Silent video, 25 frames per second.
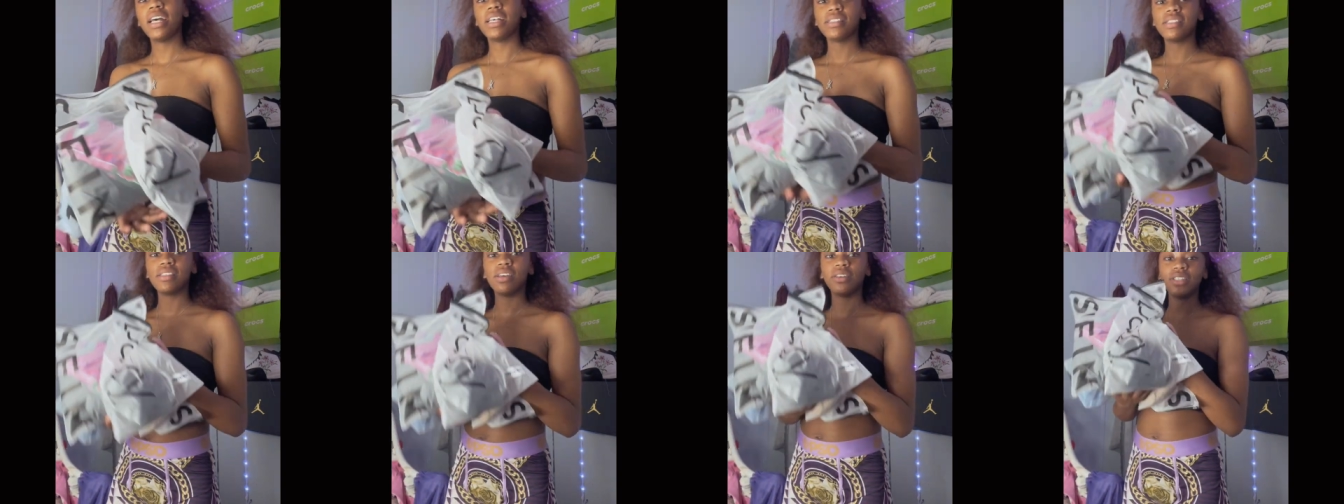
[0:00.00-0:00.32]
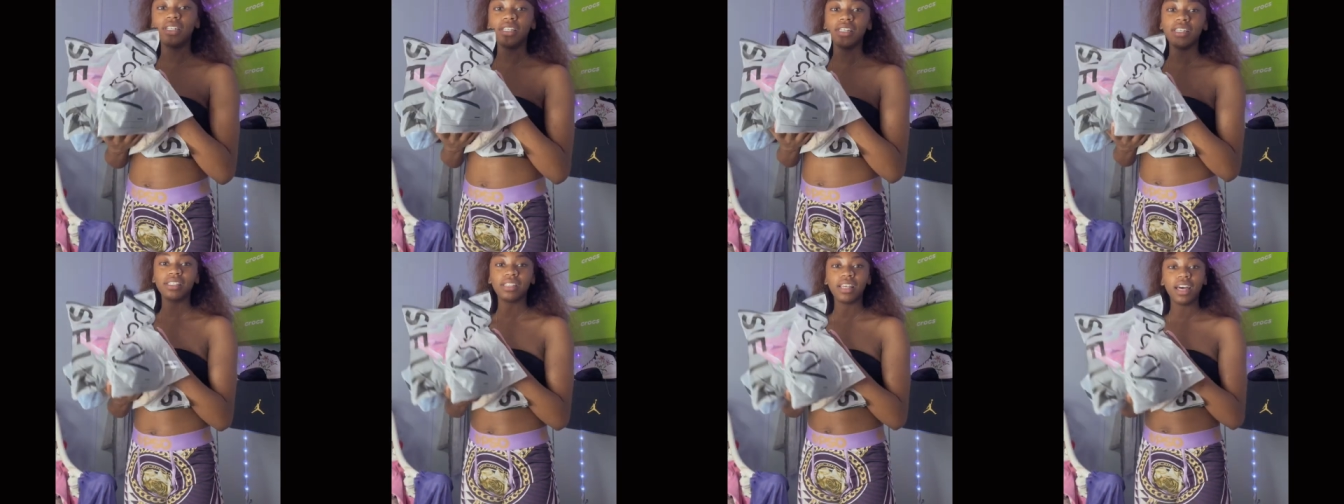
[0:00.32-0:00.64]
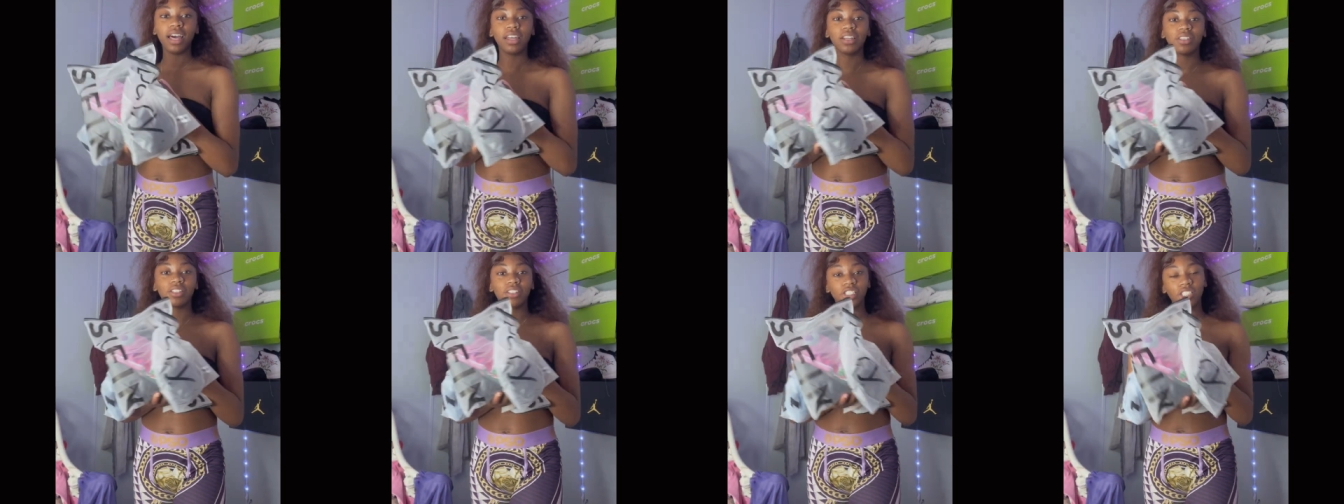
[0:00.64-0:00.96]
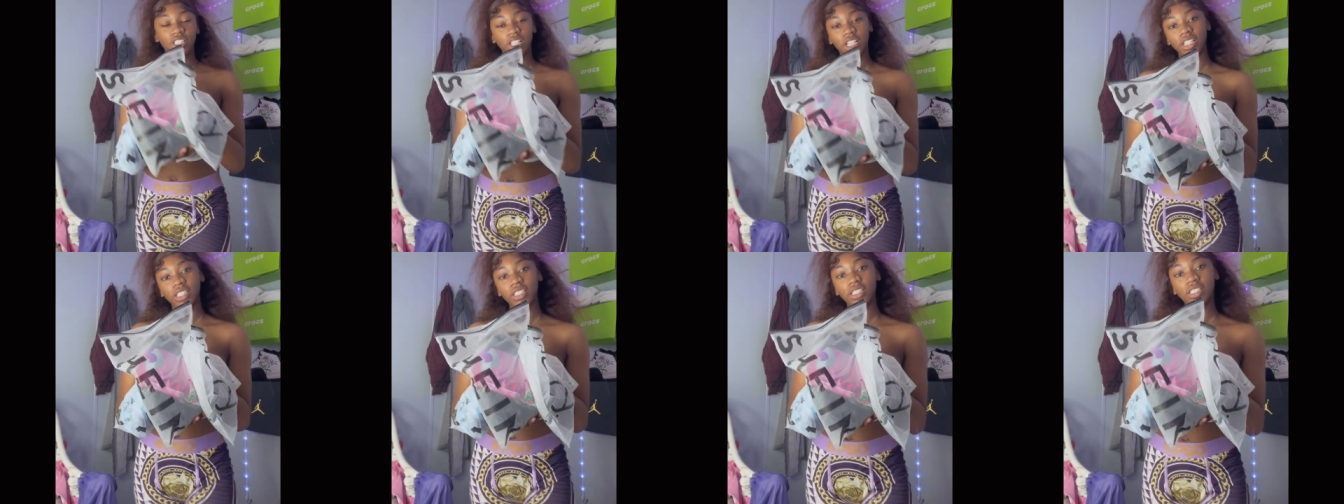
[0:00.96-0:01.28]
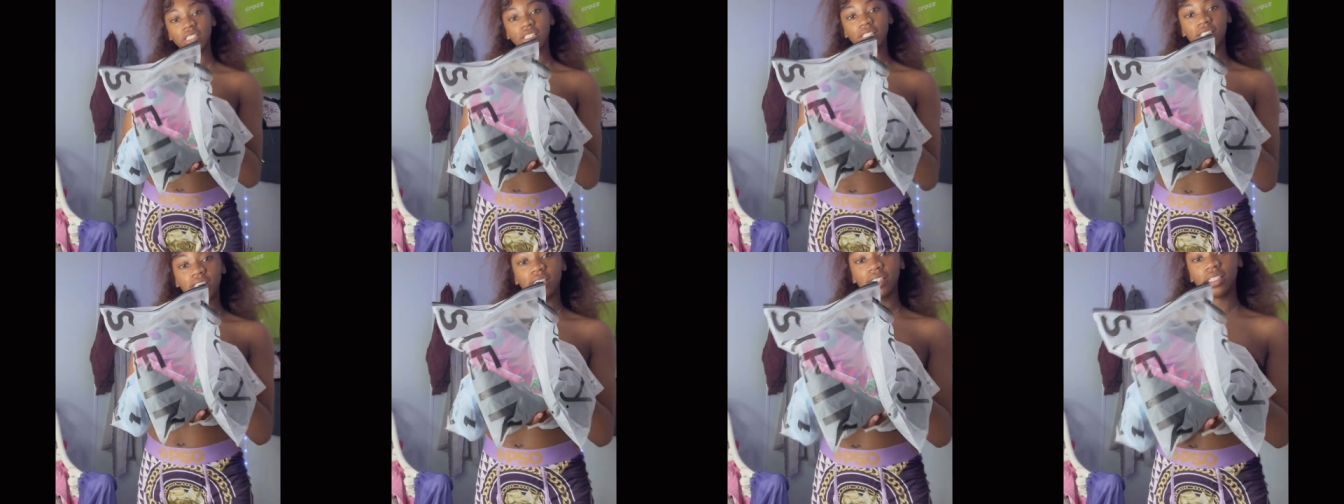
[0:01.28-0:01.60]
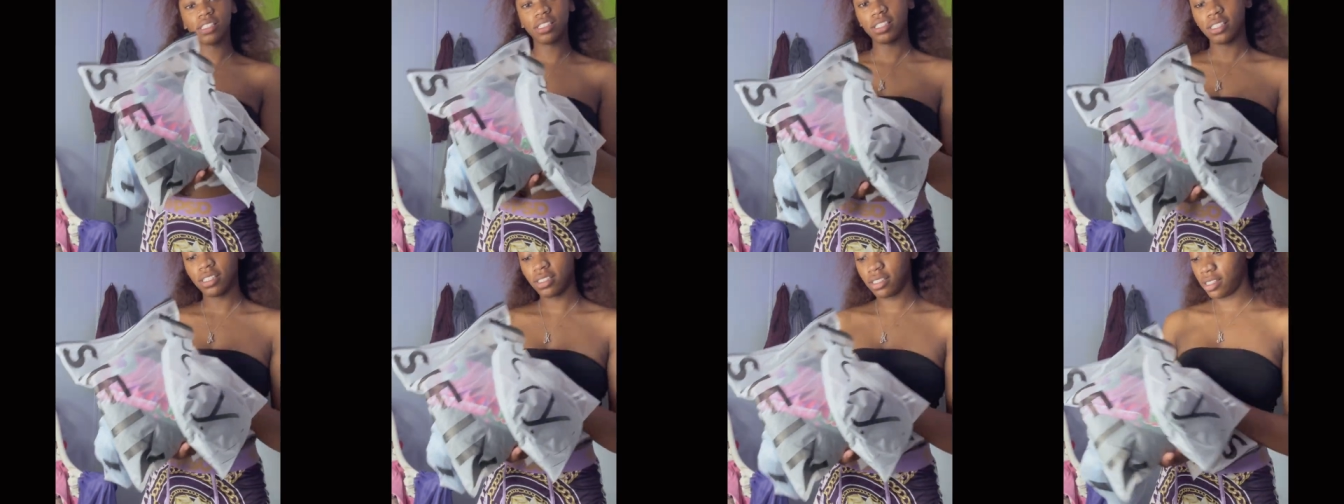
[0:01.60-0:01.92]
So these are the shirts
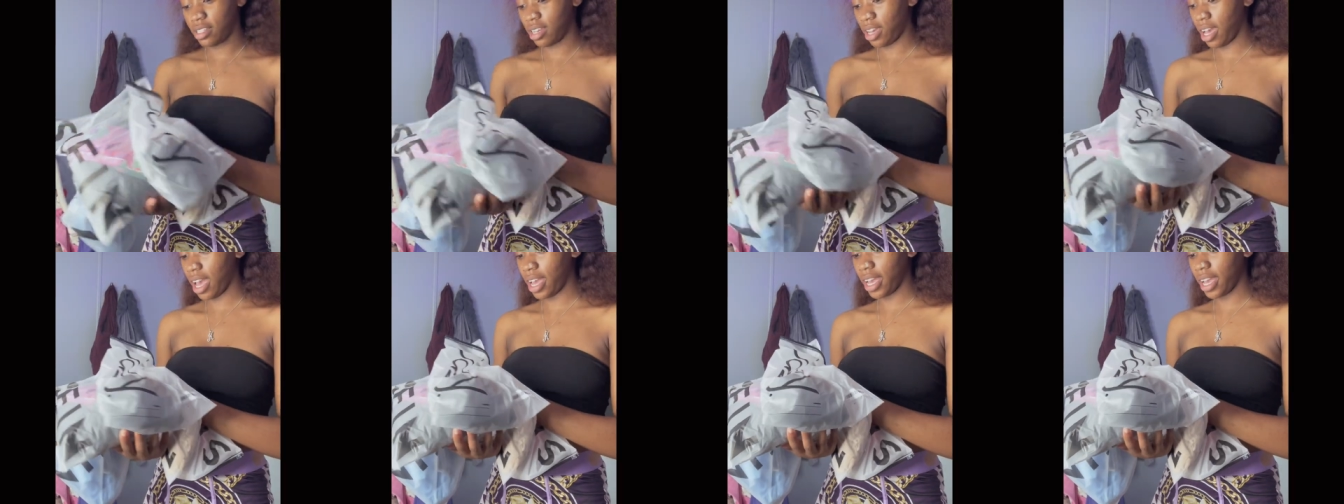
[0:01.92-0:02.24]
I